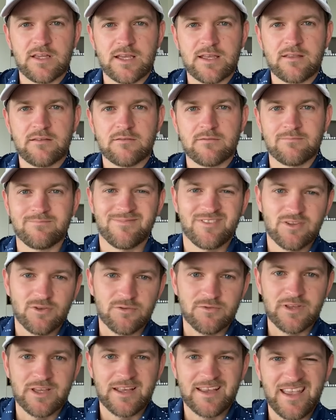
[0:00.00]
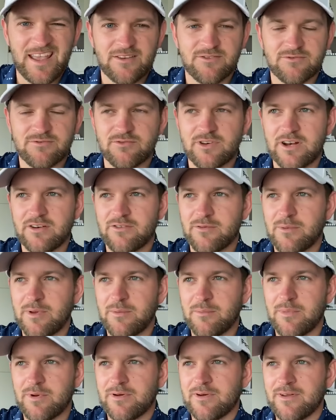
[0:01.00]
I, it's a good thing I can't really
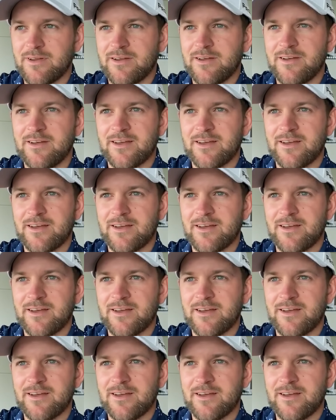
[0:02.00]
remember.